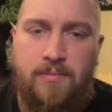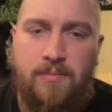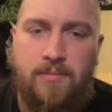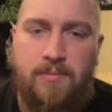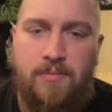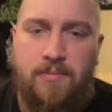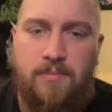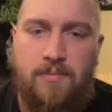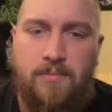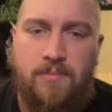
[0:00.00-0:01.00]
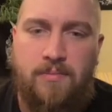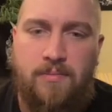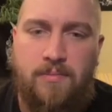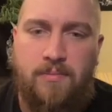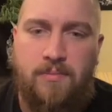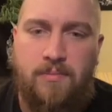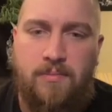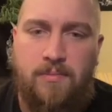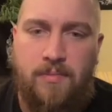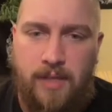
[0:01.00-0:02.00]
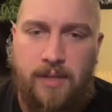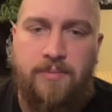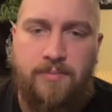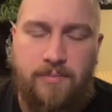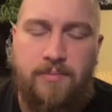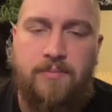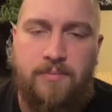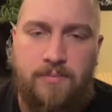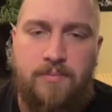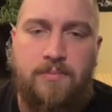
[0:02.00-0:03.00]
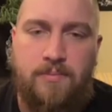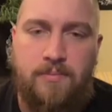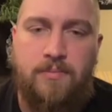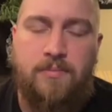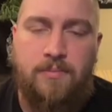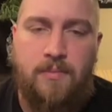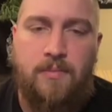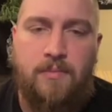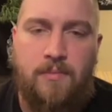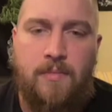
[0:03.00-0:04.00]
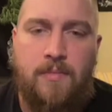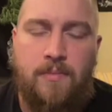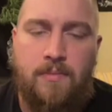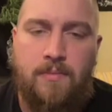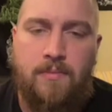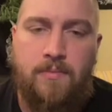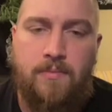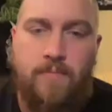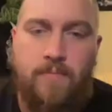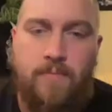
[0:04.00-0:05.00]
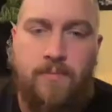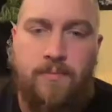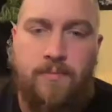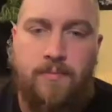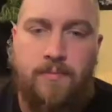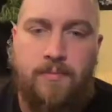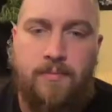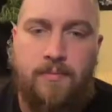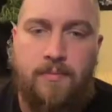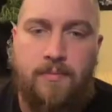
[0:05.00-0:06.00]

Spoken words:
The person shown says nothing.